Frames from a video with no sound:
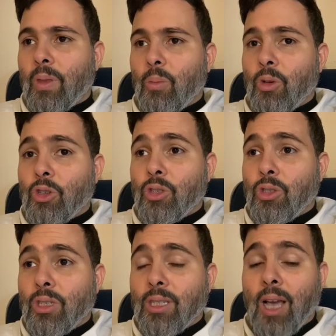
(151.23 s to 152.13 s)
which is
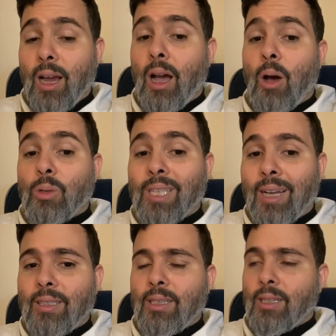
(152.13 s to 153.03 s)
to desire our
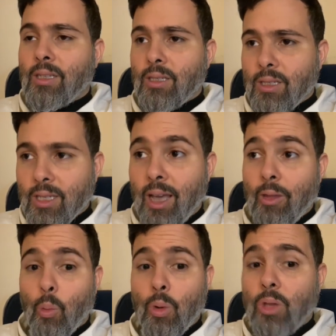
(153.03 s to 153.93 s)
sanctity, to desire
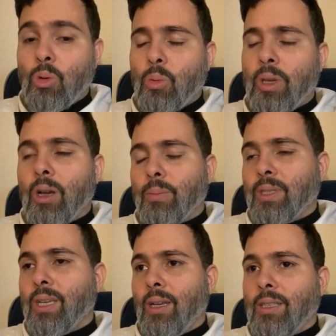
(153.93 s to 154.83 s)
that we too become
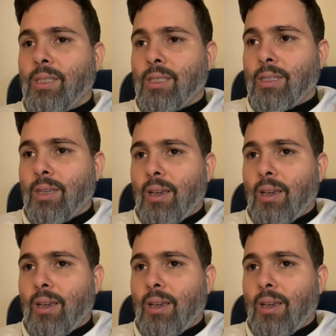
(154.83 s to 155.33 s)
saints,